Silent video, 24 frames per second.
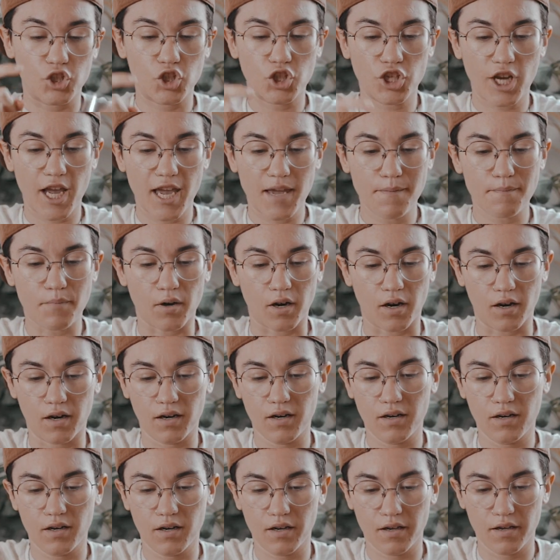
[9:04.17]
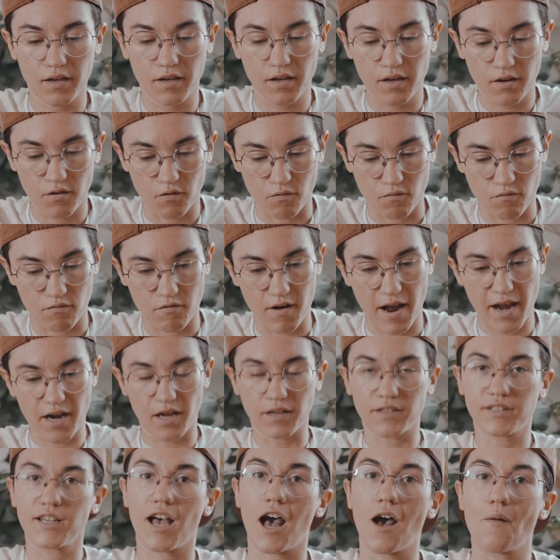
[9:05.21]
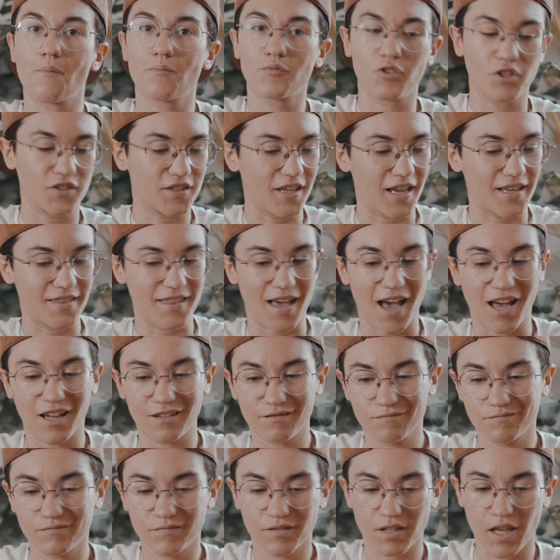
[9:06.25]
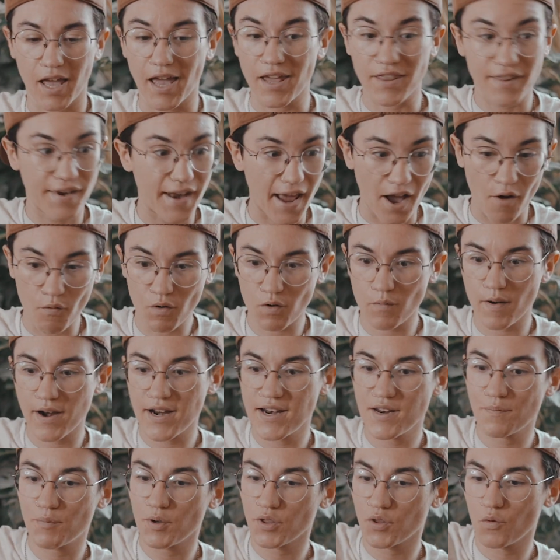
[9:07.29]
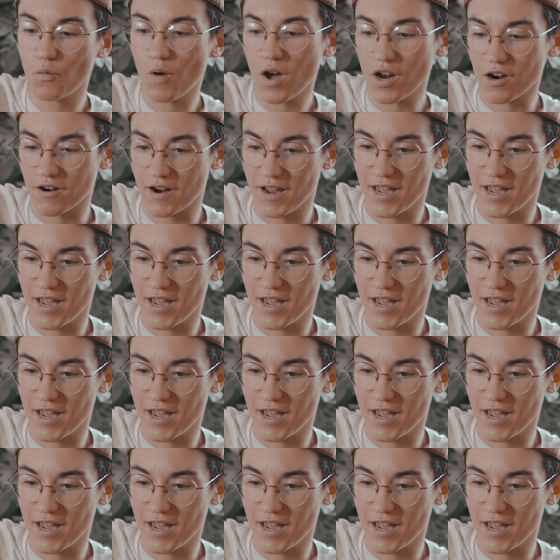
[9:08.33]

chamber right on top, just like that. And now we're ready to put the water